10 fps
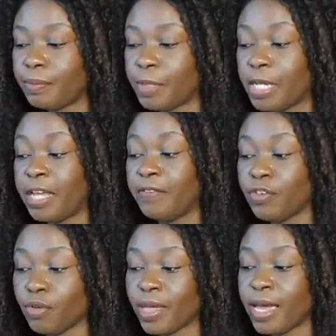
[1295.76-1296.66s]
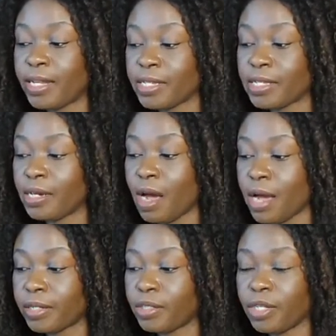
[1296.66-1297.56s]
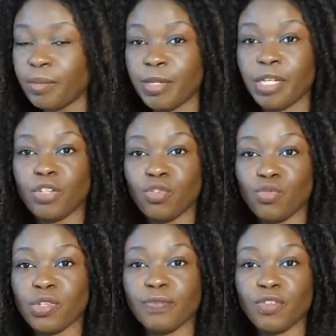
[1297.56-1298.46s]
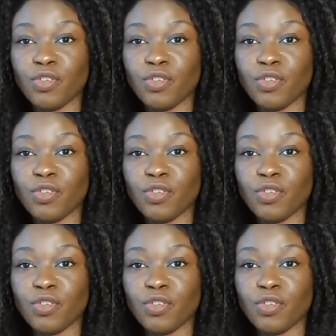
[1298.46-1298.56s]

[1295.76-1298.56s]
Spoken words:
behavior that is not going to be conducive